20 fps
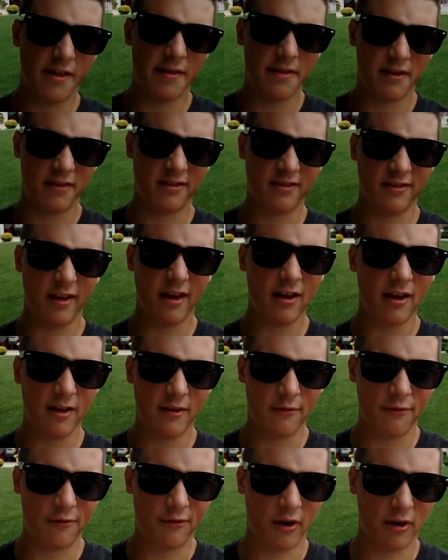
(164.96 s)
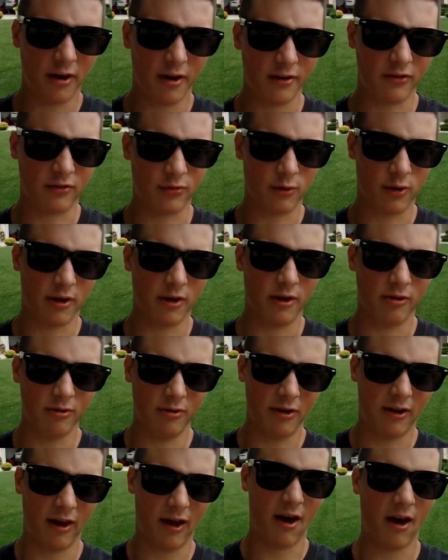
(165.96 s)
then the second fungus we're going to
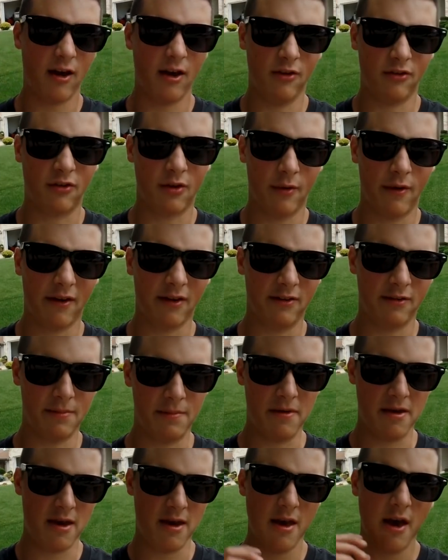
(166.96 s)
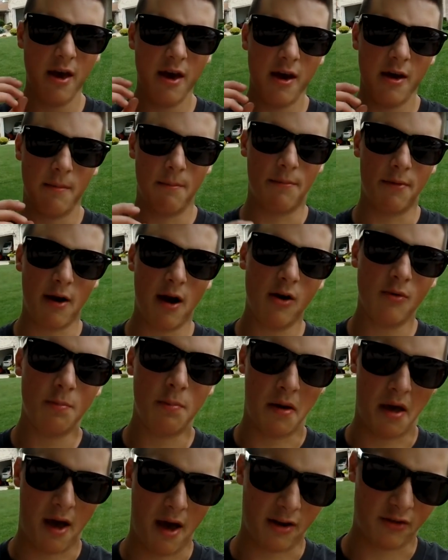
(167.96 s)
look at is going to be Brown
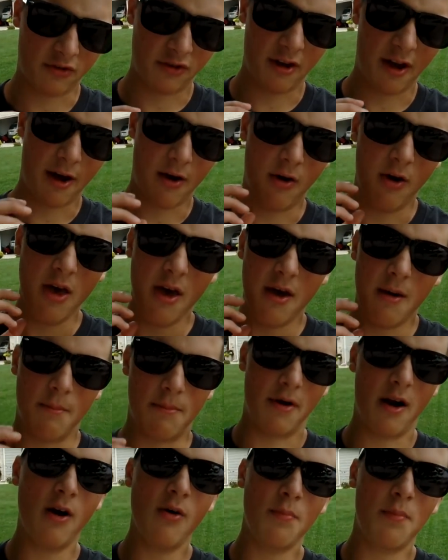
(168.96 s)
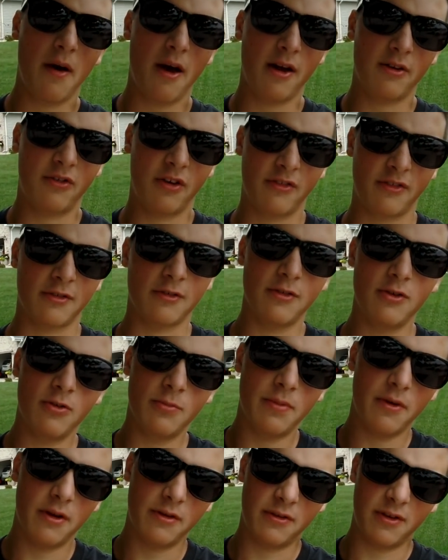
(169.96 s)
Patch. Now, Brown Patch has a little
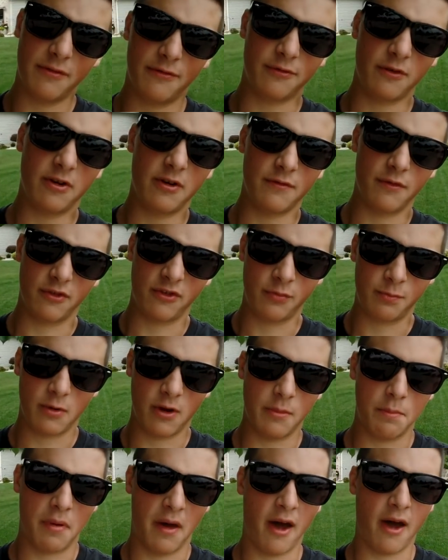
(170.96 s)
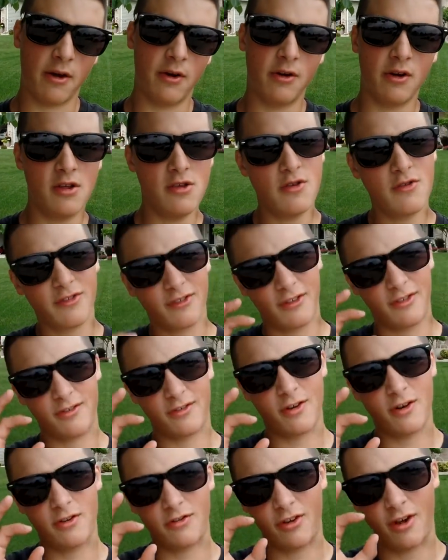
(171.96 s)
bit different of a spread pattern. It usually
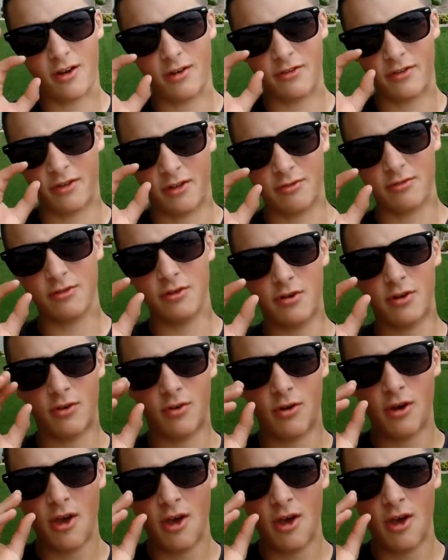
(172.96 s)
starts out as a little